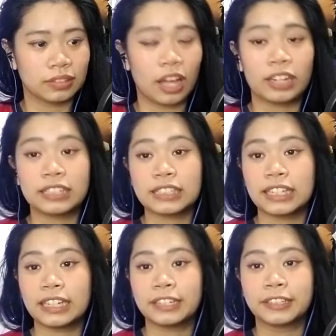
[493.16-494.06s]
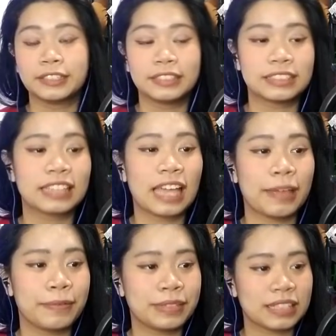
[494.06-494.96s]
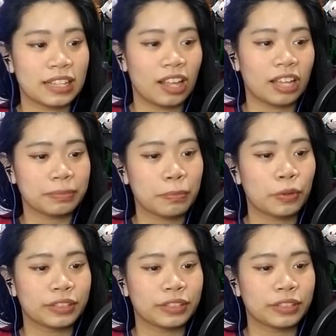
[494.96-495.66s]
Honestly, this game is a lot more